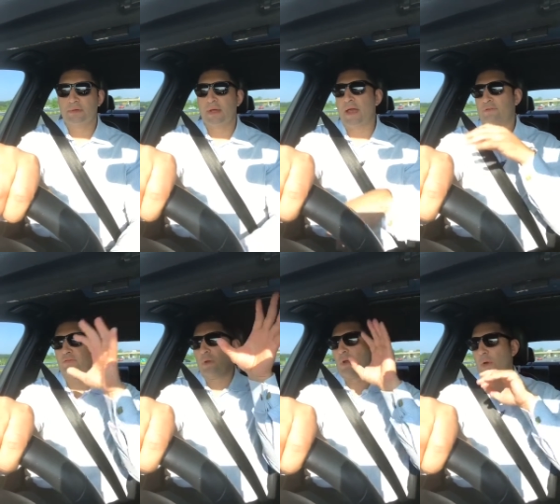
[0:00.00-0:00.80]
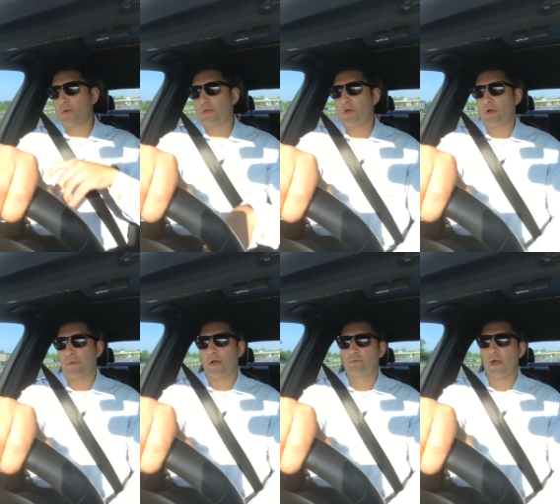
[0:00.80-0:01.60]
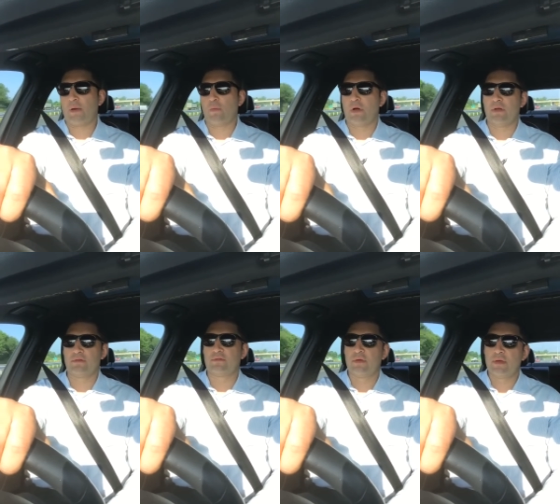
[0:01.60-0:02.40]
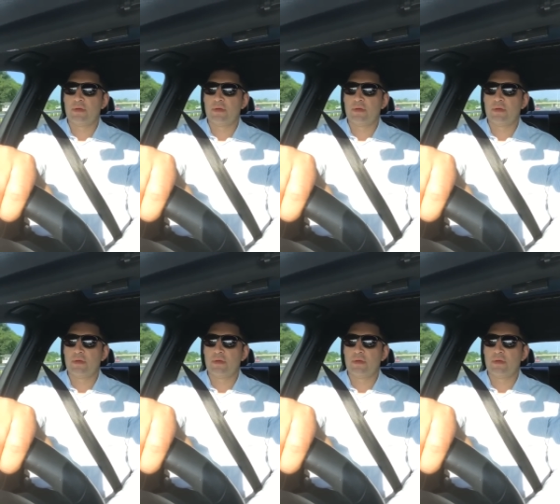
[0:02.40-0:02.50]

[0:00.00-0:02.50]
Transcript: And that's really what I wanted to talk about, right? Was